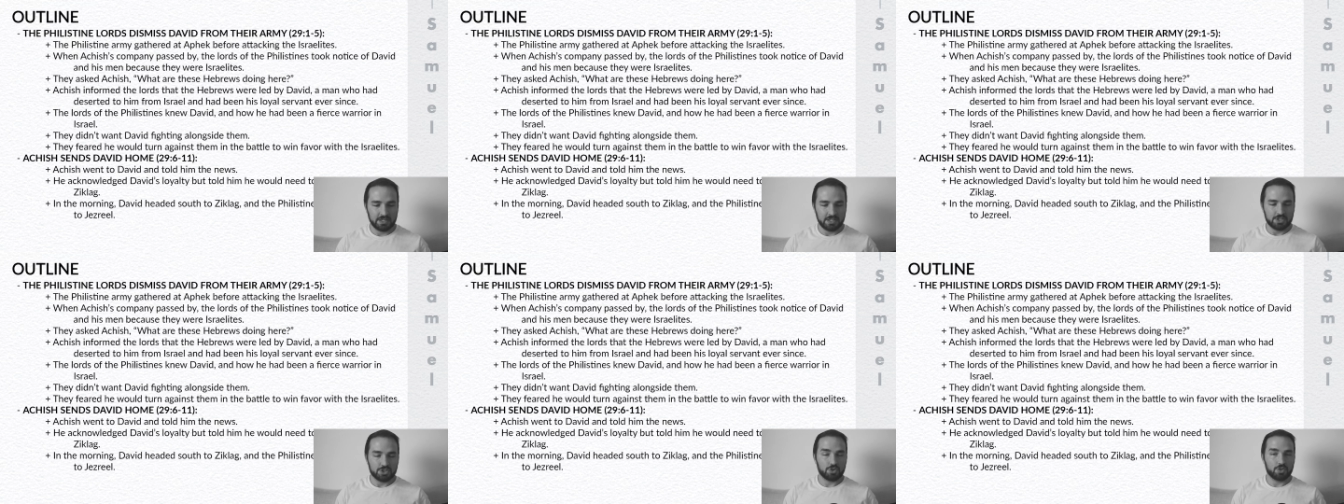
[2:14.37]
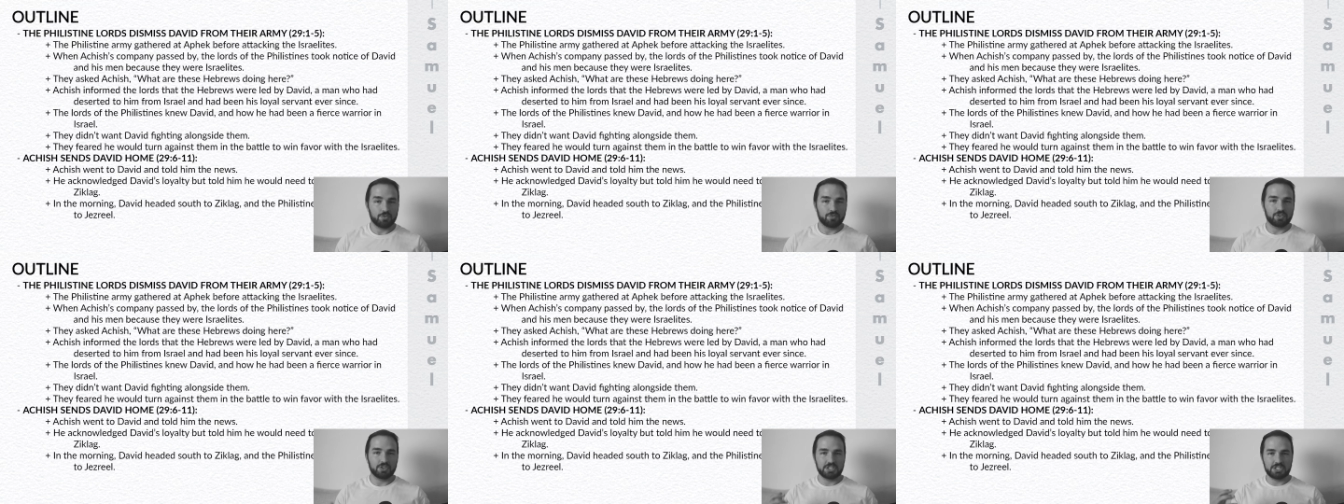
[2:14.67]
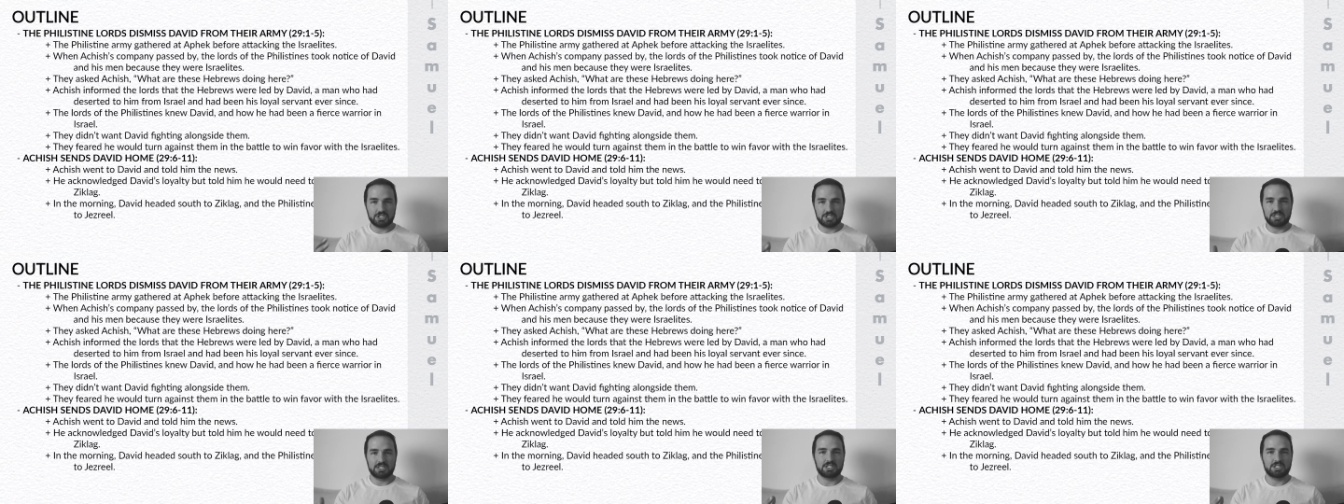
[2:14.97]
So the
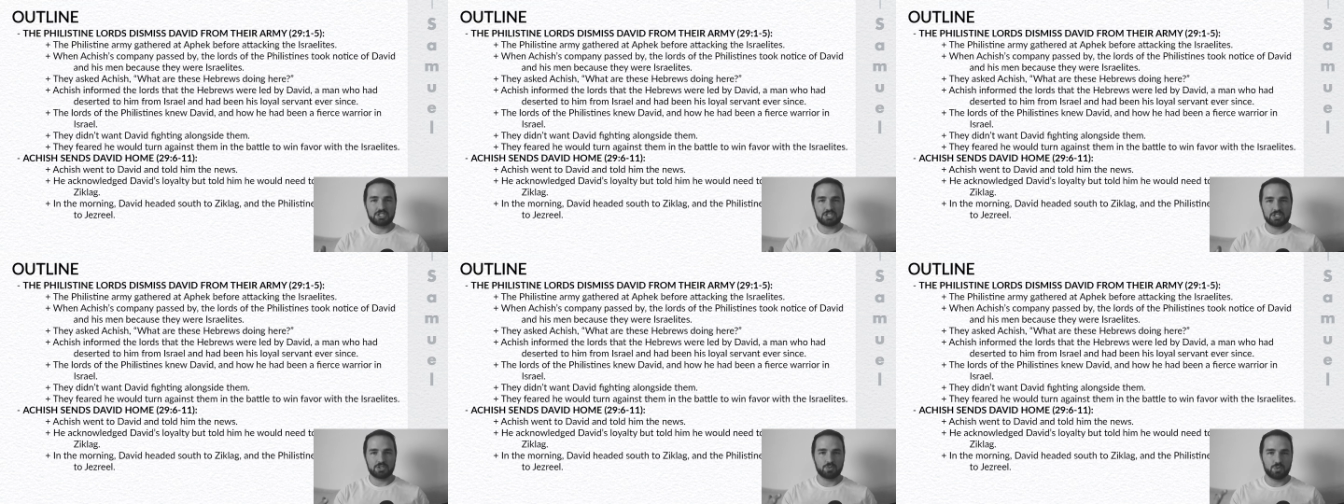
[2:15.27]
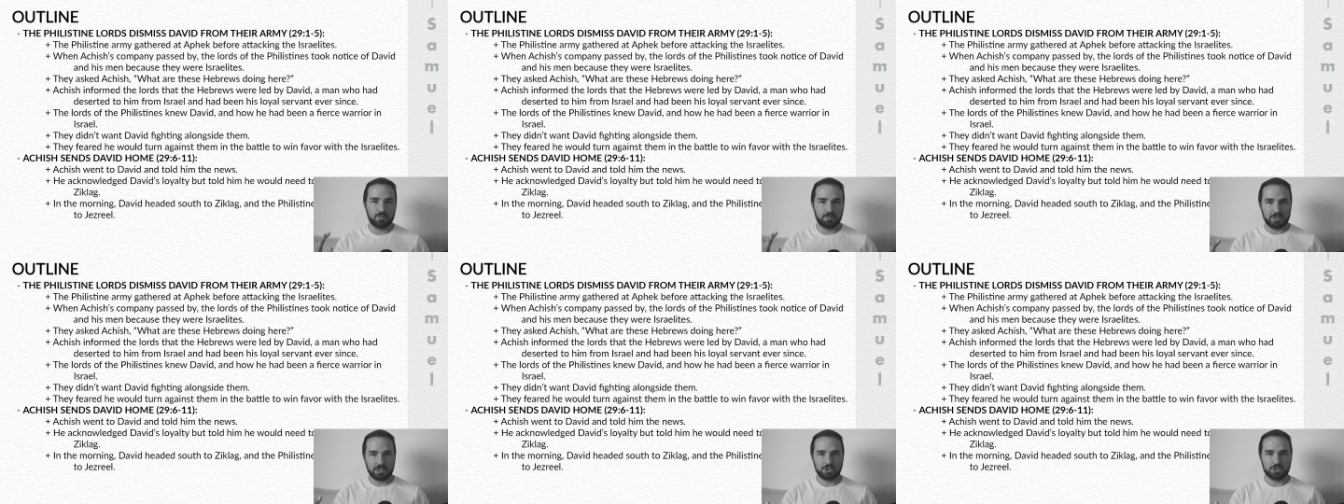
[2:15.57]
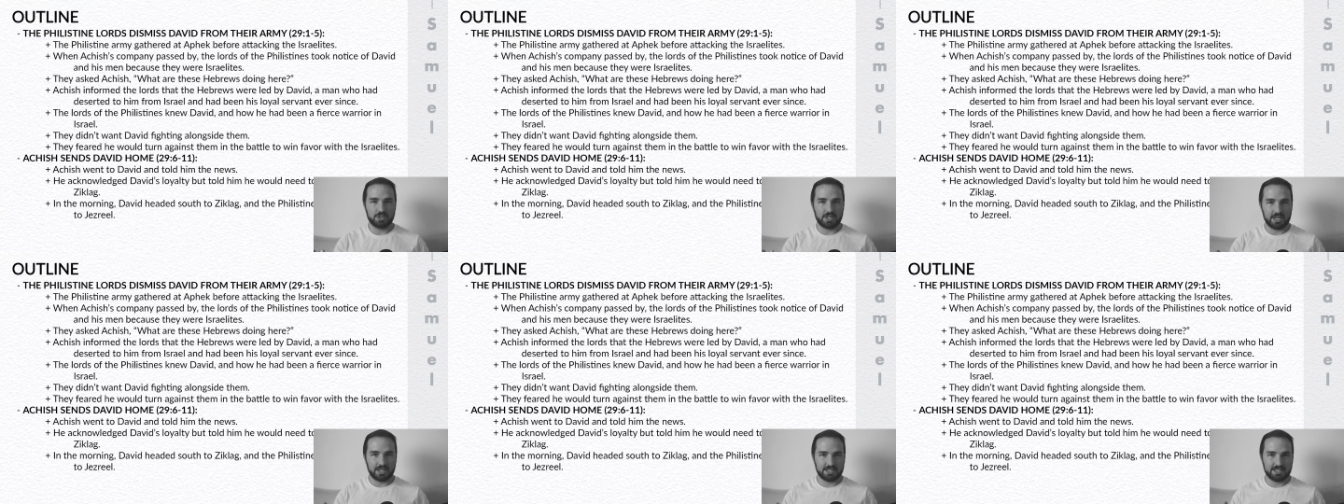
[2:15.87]
Philistines, as we
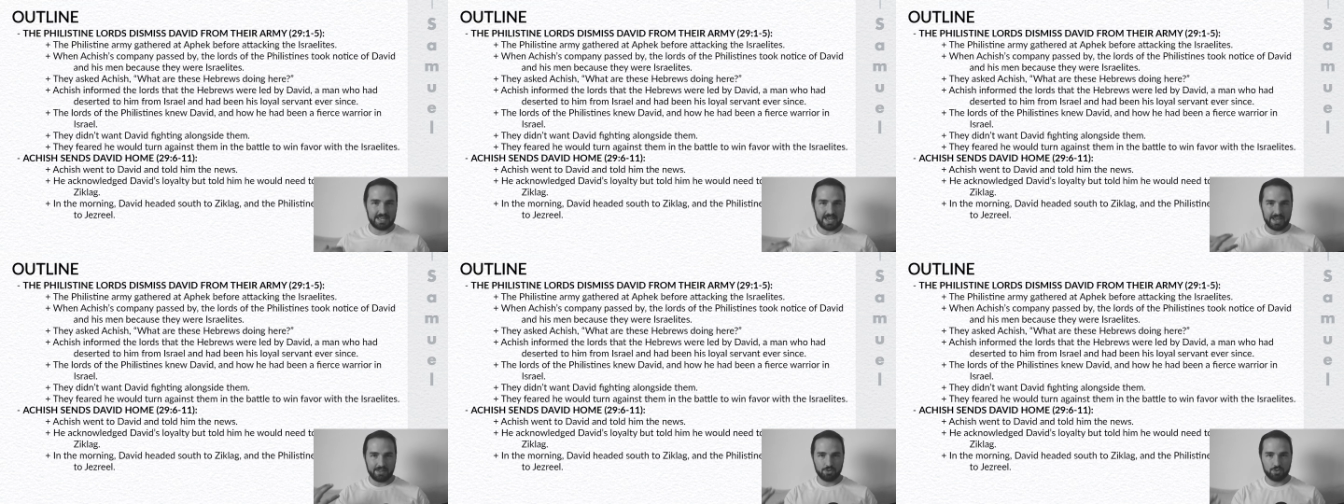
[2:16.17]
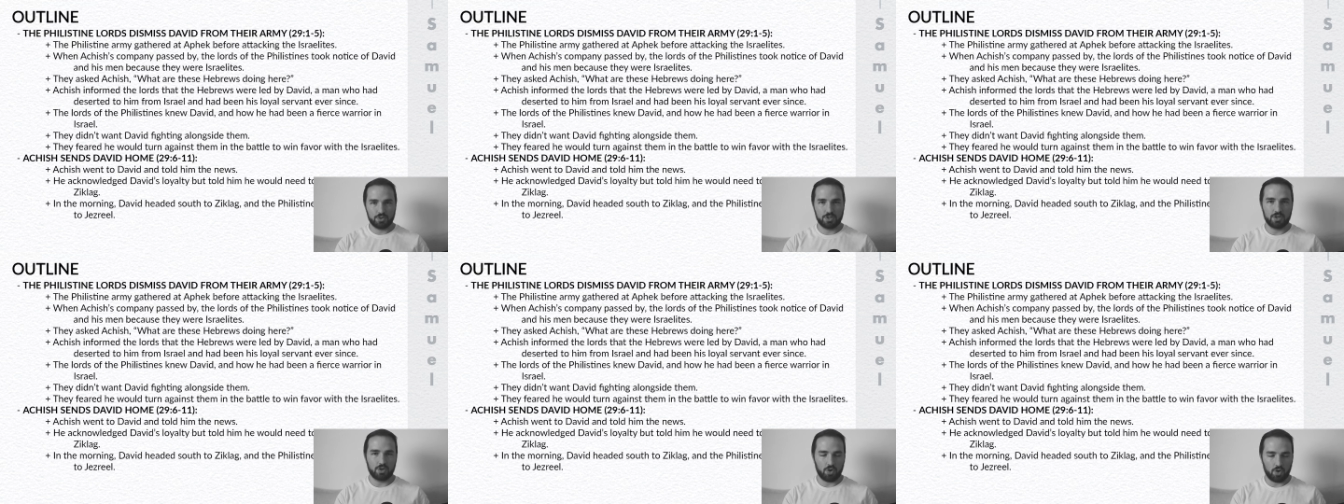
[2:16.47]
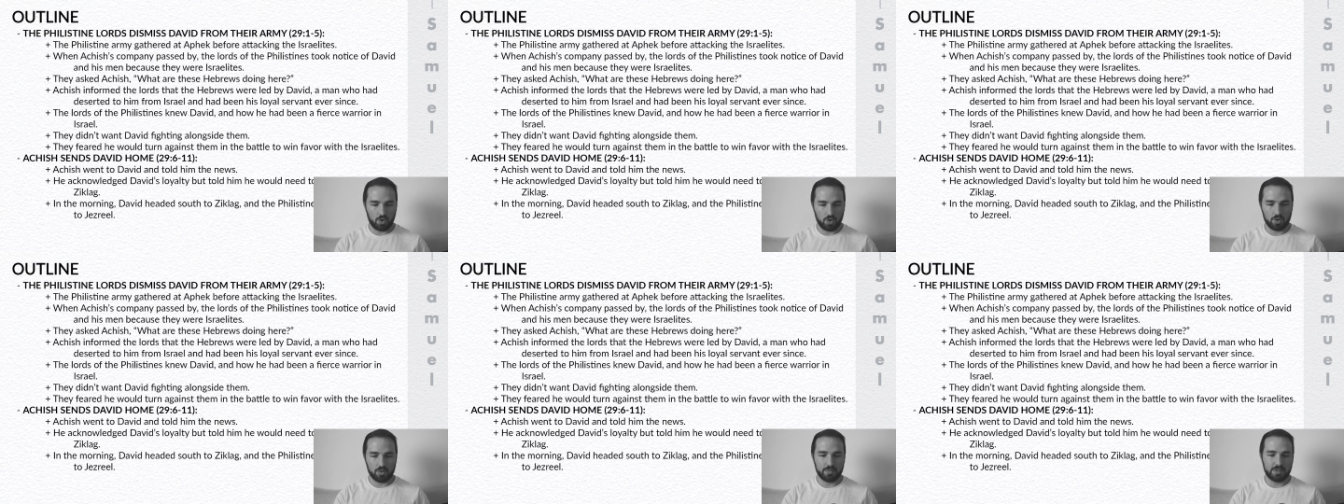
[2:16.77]
mentioned, they had gathered an
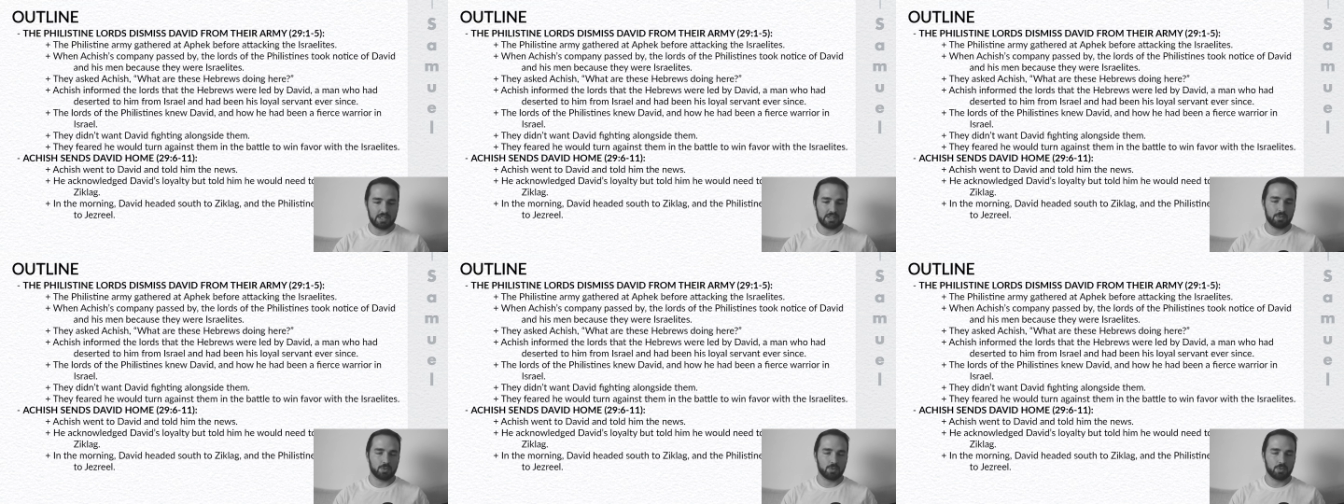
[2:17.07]
army.